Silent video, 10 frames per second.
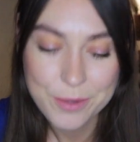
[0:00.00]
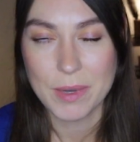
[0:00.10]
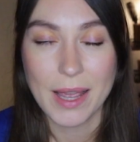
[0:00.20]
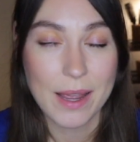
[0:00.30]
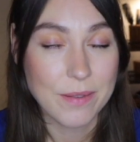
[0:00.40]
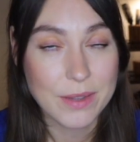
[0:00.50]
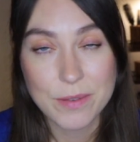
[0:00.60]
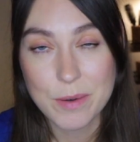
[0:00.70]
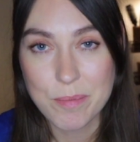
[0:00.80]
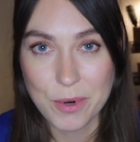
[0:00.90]
But I have
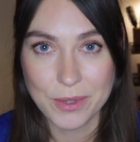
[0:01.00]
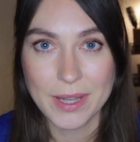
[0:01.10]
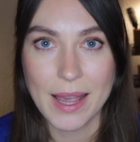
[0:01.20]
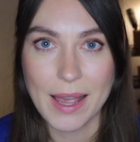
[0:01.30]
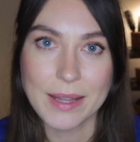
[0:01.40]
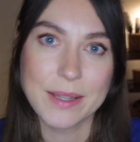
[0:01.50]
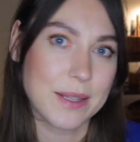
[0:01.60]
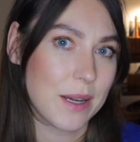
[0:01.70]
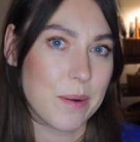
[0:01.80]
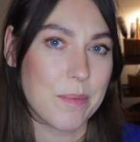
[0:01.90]
never bought any
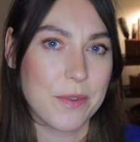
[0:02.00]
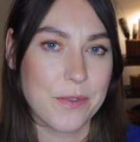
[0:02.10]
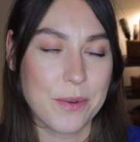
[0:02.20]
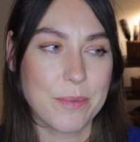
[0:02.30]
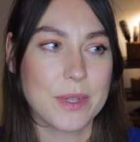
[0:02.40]
Zara perfumes,